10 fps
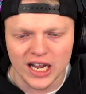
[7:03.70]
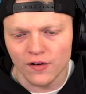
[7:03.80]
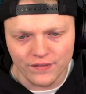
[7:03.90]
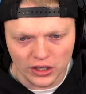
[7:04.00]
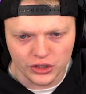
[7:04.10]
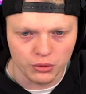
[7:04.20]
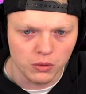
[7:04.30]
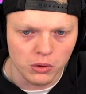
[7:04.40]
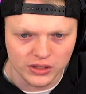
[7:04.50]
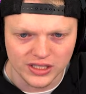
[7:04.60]
out
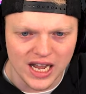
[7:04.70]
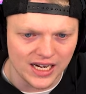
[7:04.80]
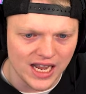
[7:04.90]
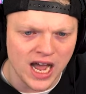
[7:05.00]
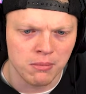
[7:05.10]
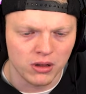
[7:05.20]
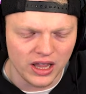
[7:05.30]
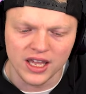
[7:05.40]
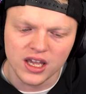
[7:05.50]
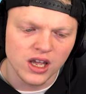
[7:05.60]
felschyrewards.com
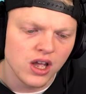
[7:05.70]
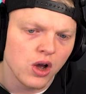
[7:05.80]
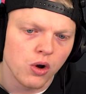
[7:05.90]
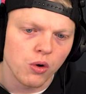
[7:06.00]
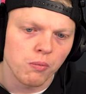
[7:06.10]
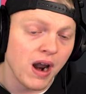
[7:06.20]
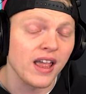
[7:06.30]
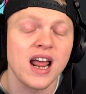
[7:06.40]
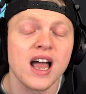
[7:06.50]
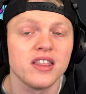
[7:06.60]
link. Probably
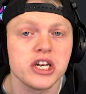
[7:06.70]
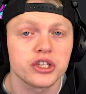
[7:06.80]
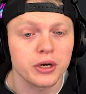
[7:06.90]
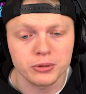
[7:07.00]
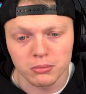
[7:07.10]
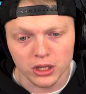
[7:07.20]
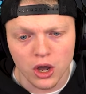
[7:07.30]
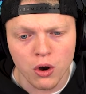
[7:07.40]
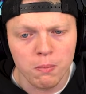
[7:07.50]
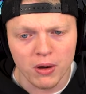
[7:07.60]
not in the description
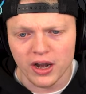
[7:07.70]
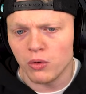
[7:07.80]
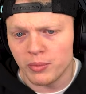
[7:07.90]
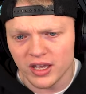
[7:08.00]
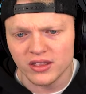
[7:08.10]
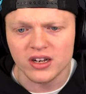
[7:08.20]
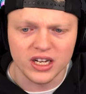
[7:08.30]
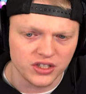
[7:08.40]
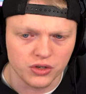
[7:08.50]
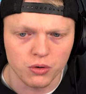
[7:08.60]
below, but it will be in the
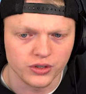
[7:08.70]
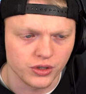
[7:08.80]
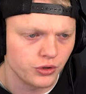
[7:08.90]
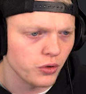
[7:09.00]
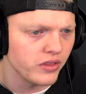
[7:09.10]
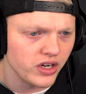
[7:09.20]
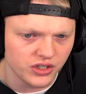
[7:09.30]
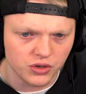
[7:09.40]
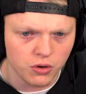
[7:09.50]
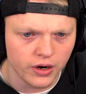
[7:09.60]
Discord. So join the
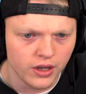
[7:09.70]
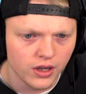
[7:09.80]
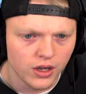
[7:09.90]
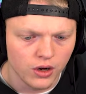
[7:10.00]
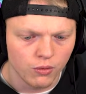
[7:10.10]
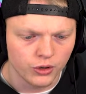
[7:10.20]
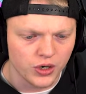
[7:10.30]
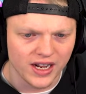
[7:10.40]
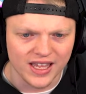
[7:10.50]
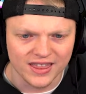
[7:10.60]
Discord. We're
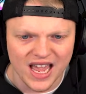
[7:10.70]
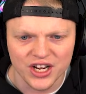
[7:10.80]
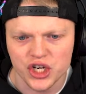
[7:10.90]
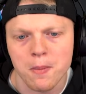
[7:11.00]
trying to get that shit